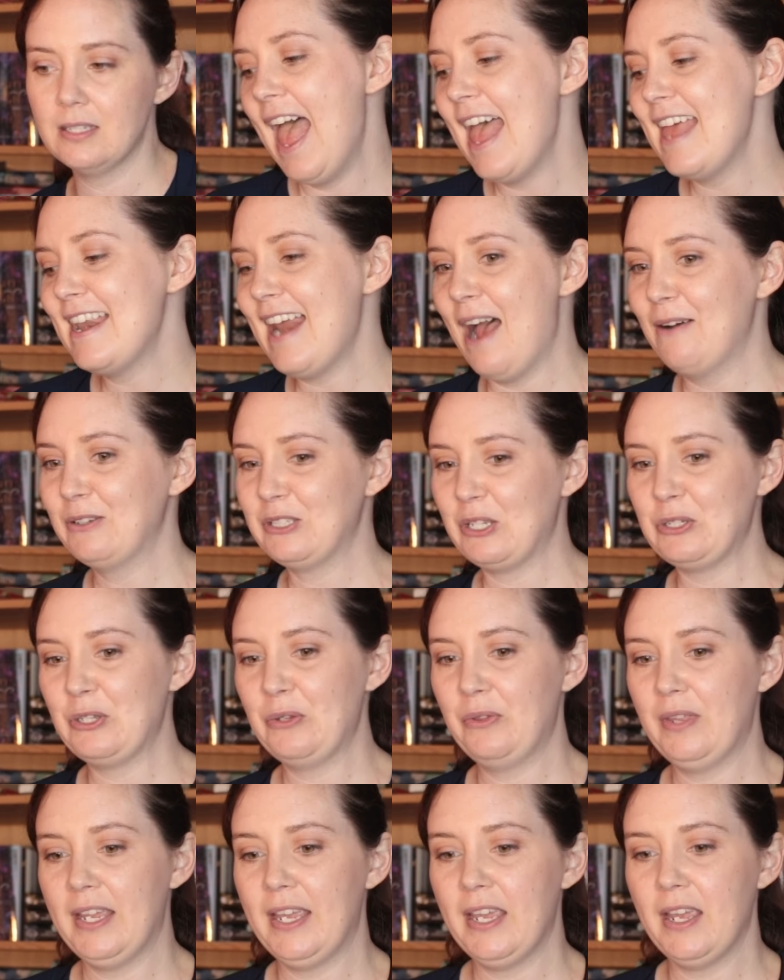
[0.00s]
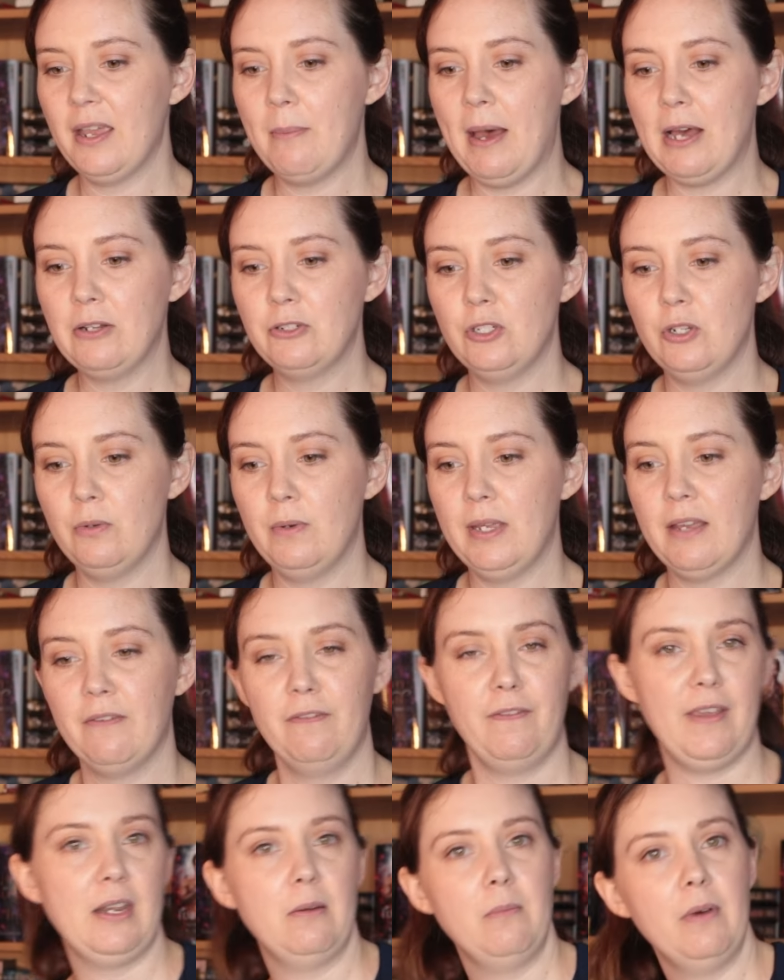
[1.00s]
And I was also thinking about doing a
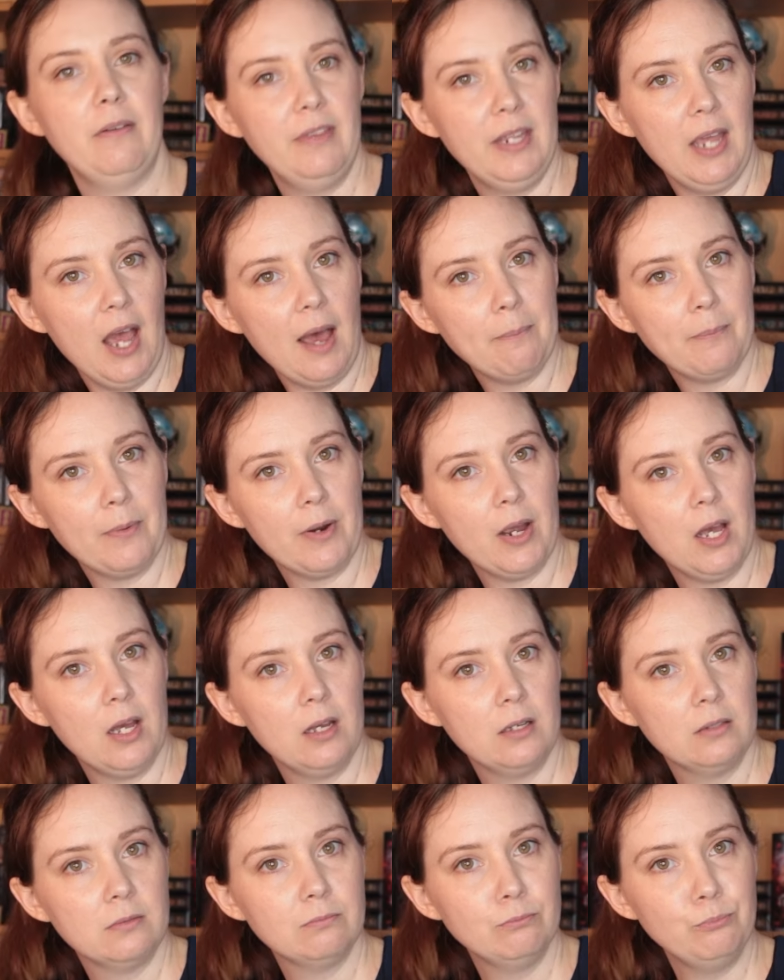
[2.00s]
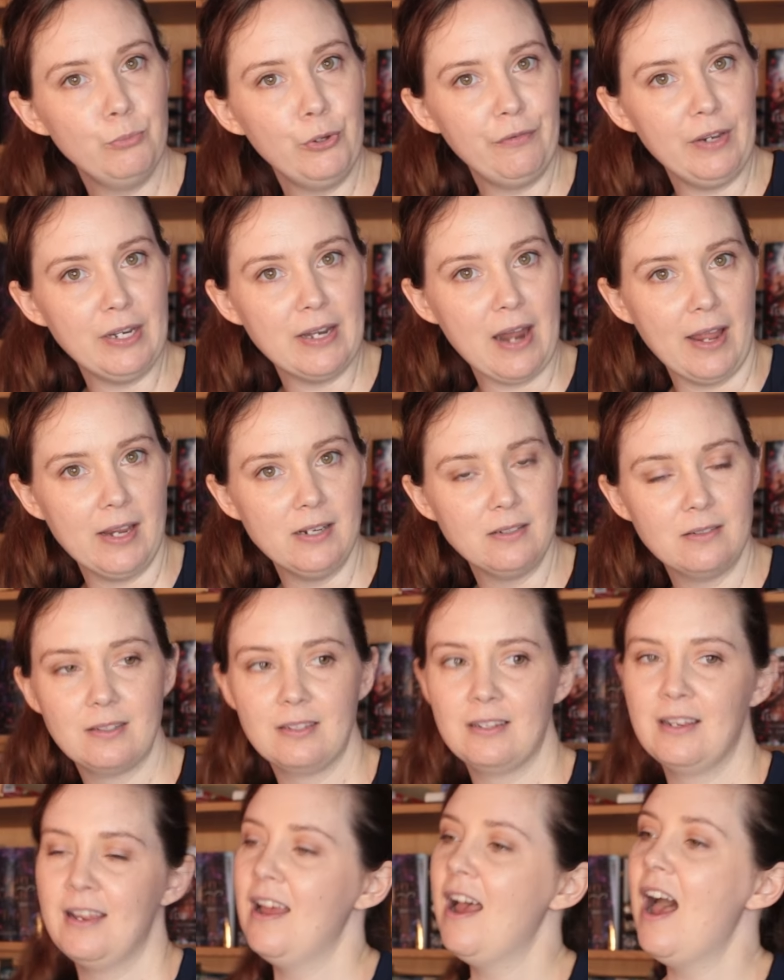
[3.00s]
Phantom of the Opera movie
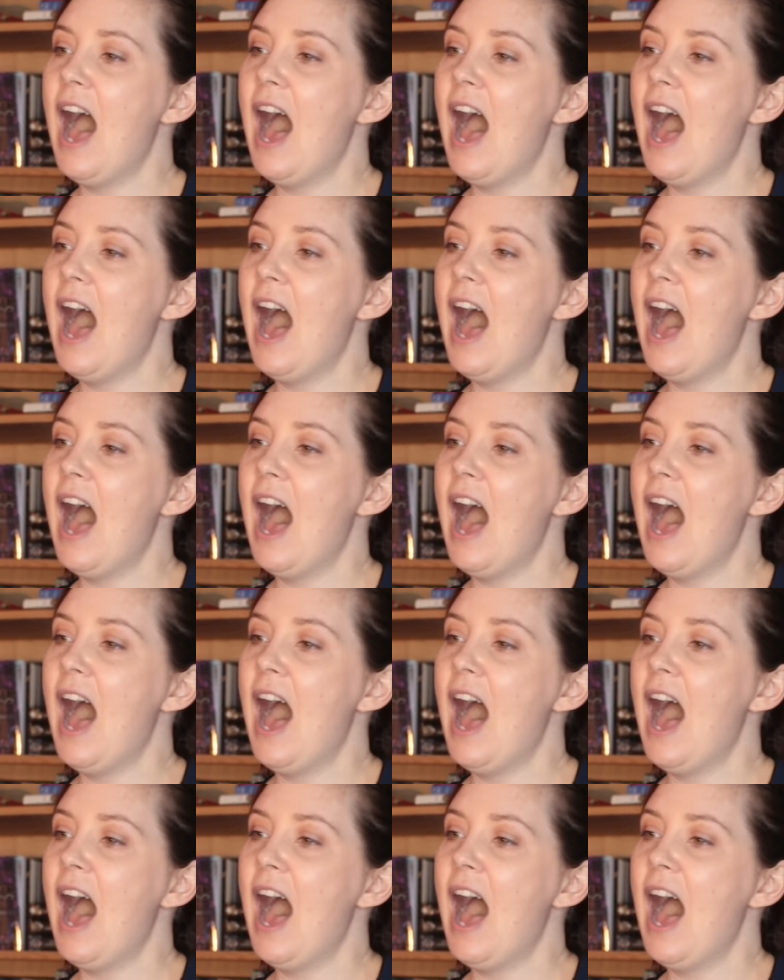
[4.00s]
night.